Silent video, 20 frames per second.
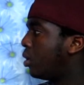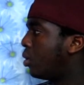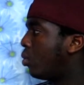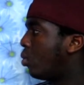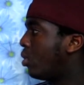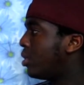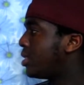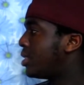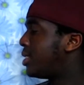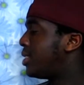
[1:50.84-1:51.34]

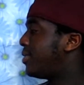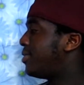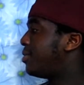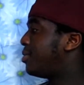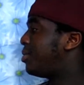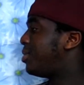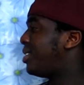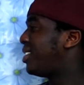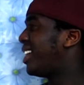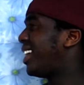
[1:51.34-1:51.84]
What's the
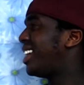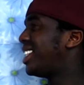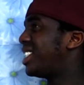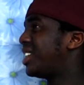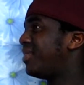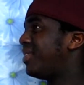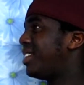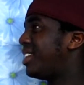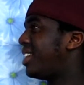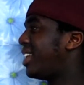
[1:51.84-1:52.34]
difference between
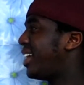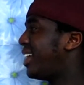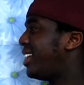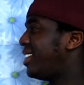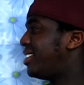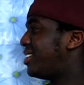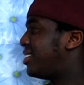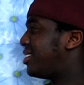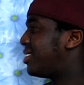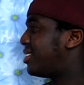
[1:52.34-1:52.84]
HIV and
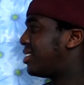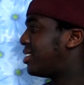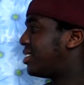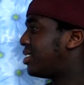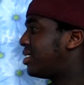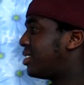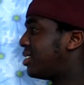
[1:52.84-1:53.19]
AIDS?